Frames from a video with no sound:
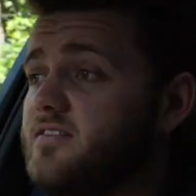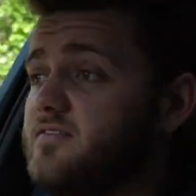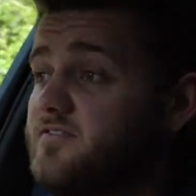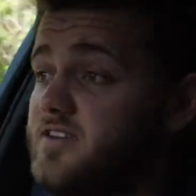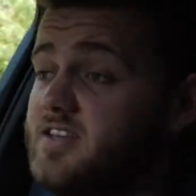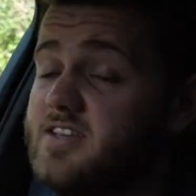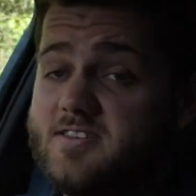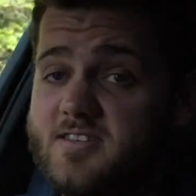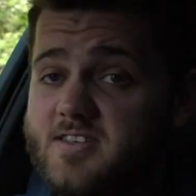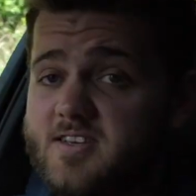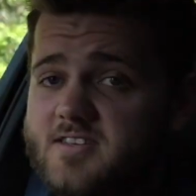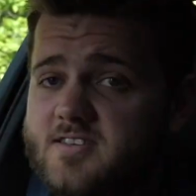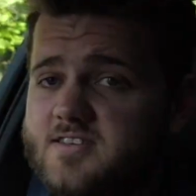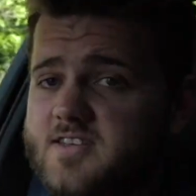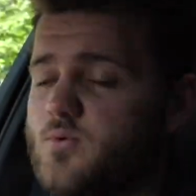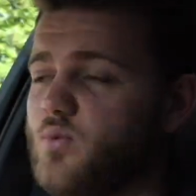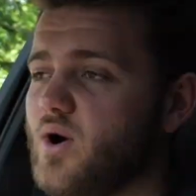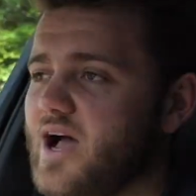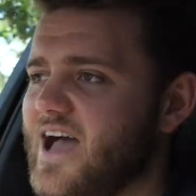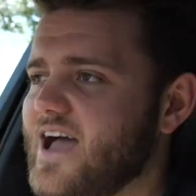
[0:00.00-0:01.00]

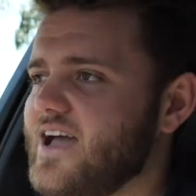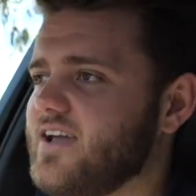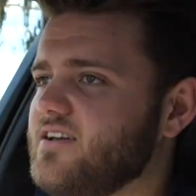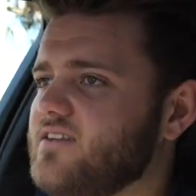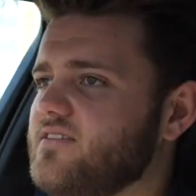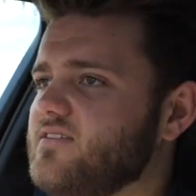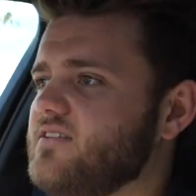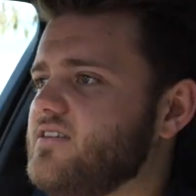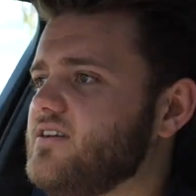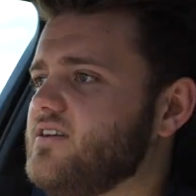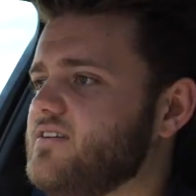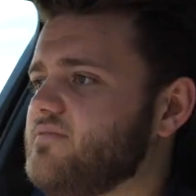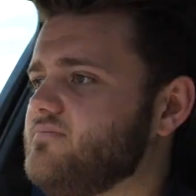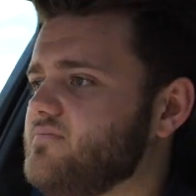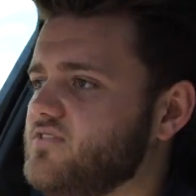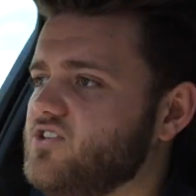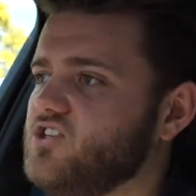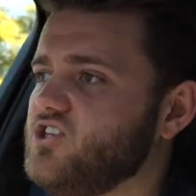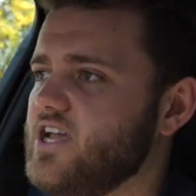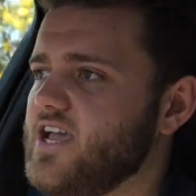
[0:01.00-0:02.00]
V60 wagon that
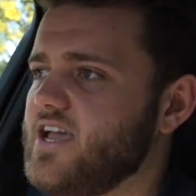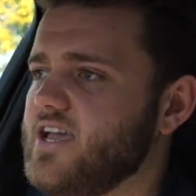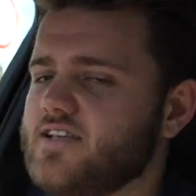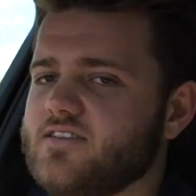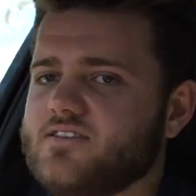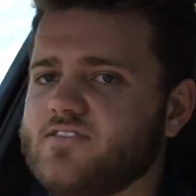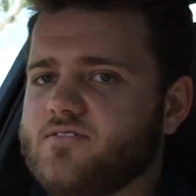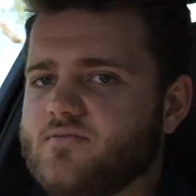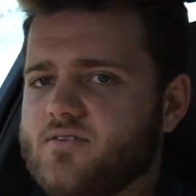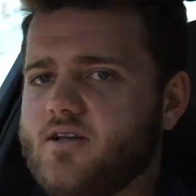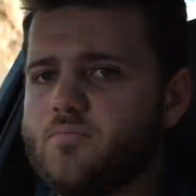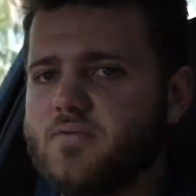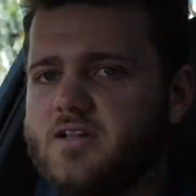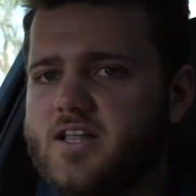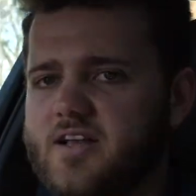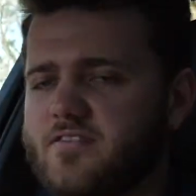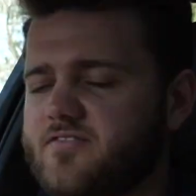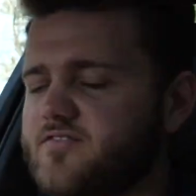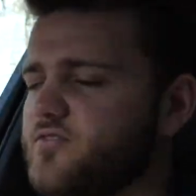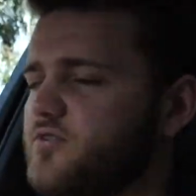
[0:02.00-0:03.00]
shares
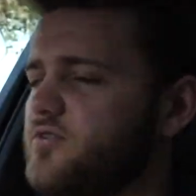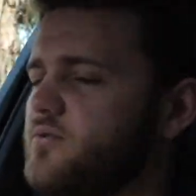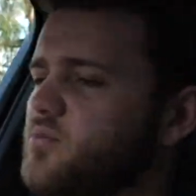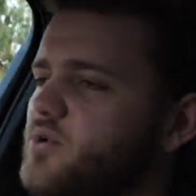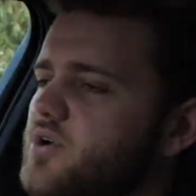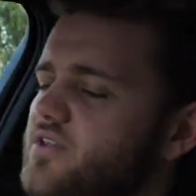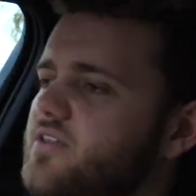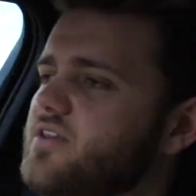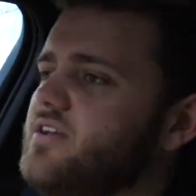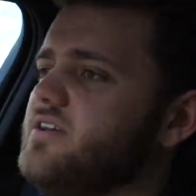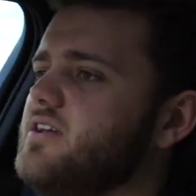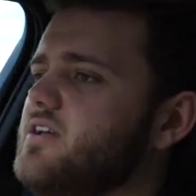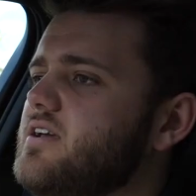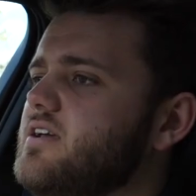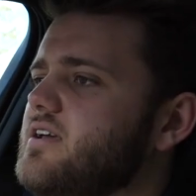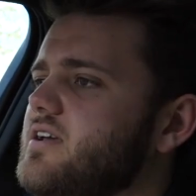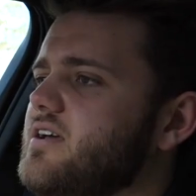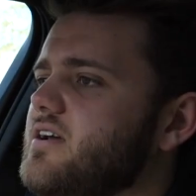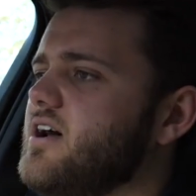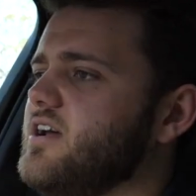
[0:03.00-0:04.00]
platform with it.
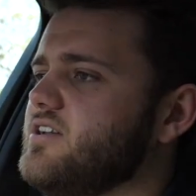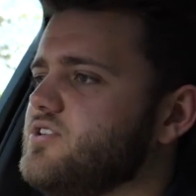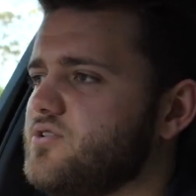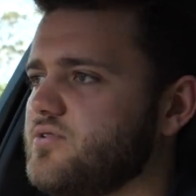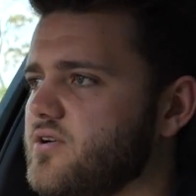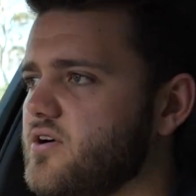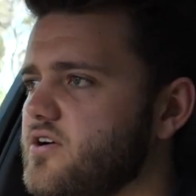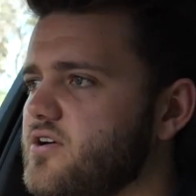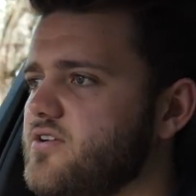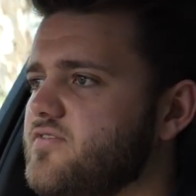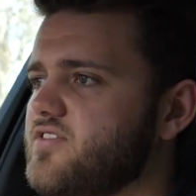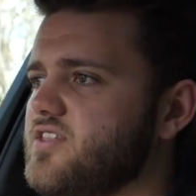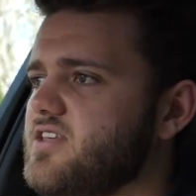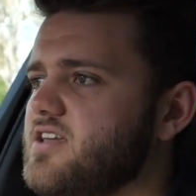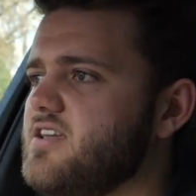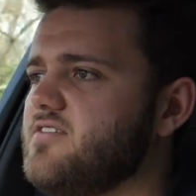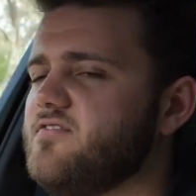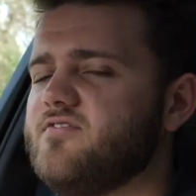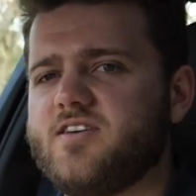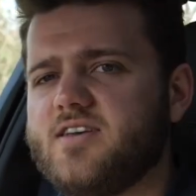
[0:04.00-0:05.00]
I drove
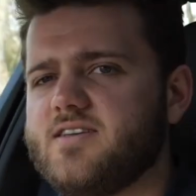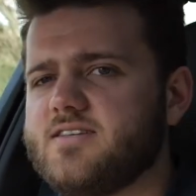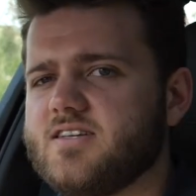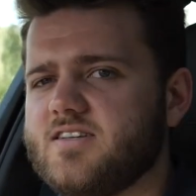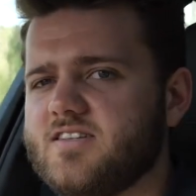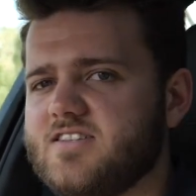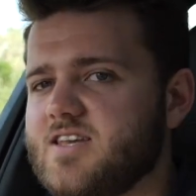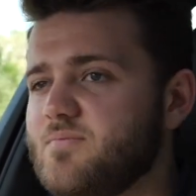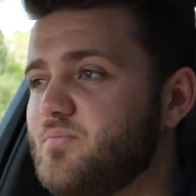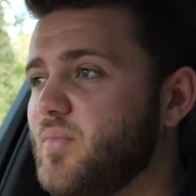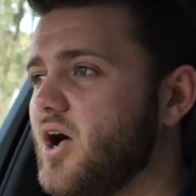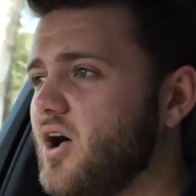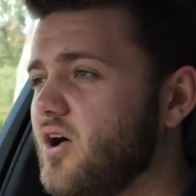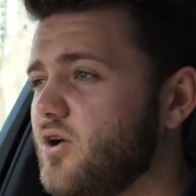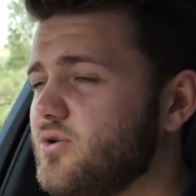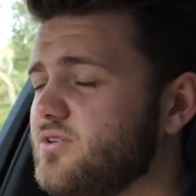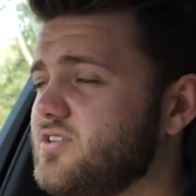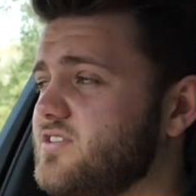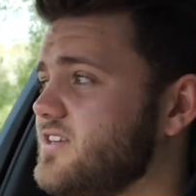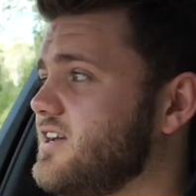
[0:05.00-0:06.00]
the V60
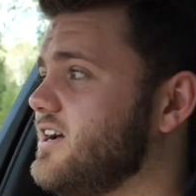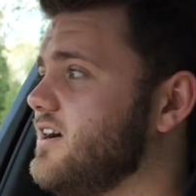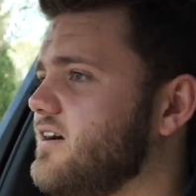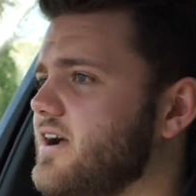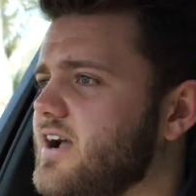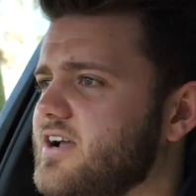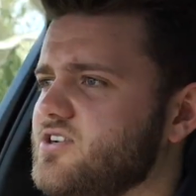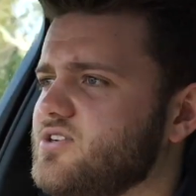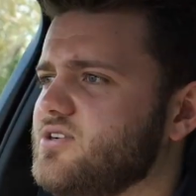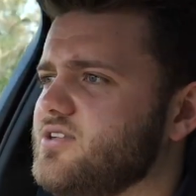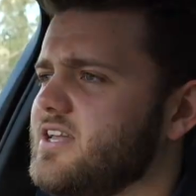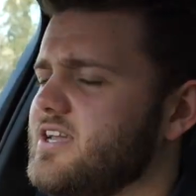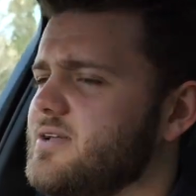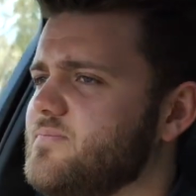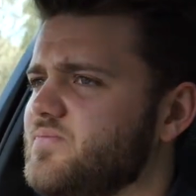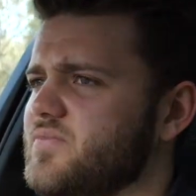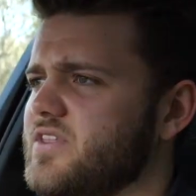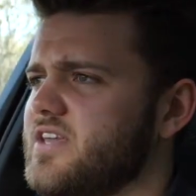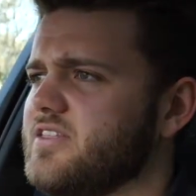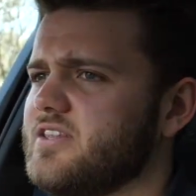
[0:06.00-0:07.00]
Polestar actually
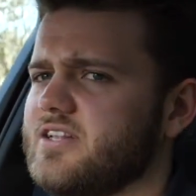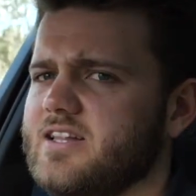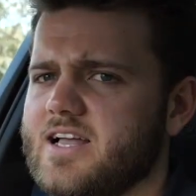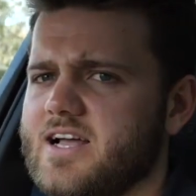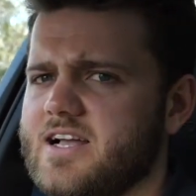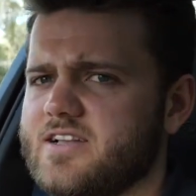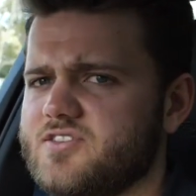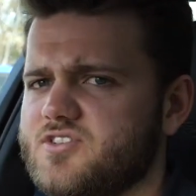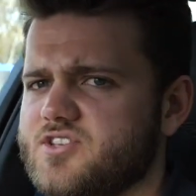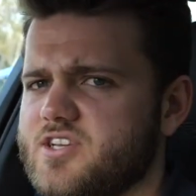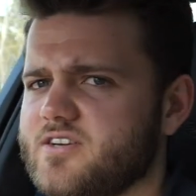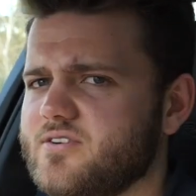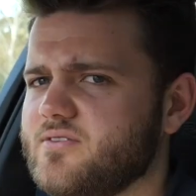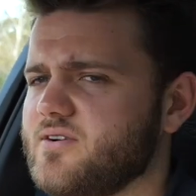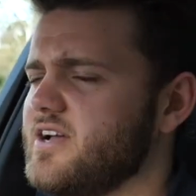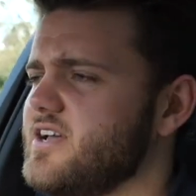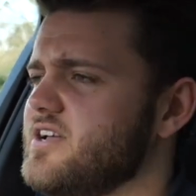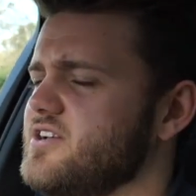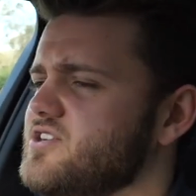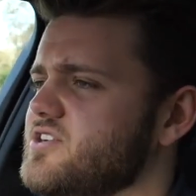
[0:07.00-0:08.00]
in the last
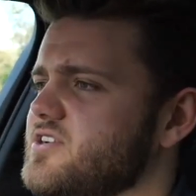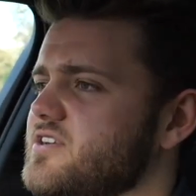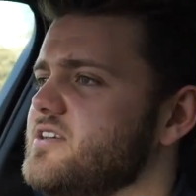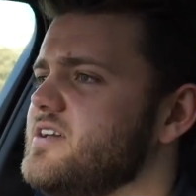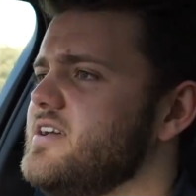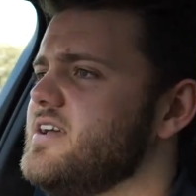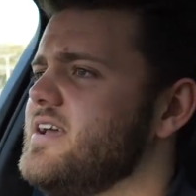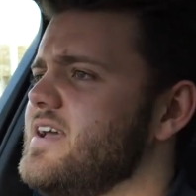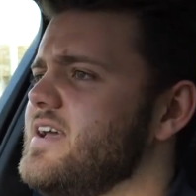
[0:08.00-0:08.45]
generation,